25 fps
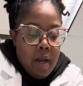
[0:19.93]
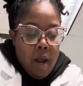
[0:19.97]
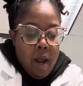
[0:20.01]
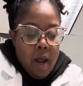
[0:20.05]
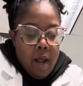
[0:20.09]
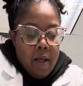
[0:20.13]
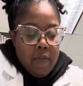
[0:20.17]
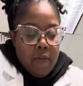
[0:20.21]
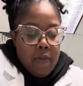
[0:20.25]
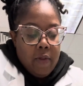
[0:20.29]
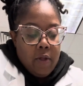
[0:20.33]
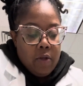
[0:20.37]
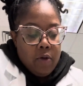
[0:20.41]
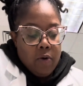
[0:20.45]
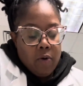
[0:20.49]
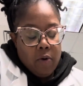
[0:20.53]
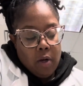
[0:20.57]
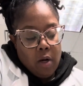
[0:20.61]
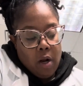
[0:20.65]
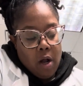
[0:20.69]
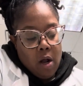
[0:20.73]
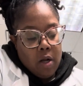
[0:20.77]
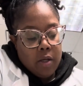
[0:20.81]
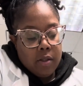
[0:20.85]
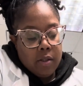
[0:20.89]
and then you're going
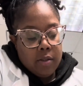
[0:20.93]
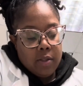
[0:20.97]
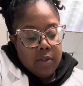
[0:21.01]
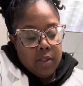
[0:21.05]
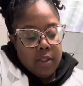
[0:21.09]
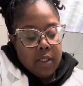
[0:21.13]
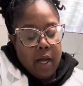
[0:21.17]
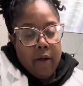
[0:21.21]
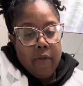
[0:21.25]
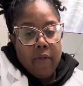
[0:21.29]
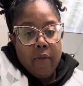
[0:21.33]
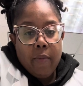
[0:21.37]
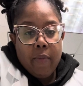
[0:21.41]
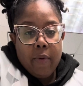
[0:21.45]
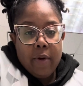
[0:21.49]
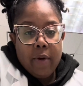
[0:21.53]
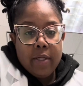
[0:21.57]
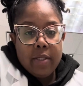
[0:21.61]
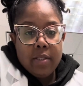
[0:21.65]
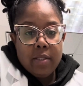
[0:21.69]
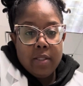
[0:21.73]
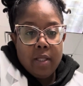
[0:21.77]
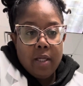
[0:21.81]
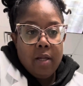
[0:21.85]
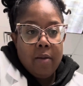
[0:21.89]
to also check the
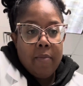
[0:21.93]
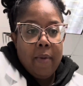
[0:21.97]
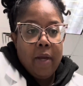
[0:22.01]
bracelet and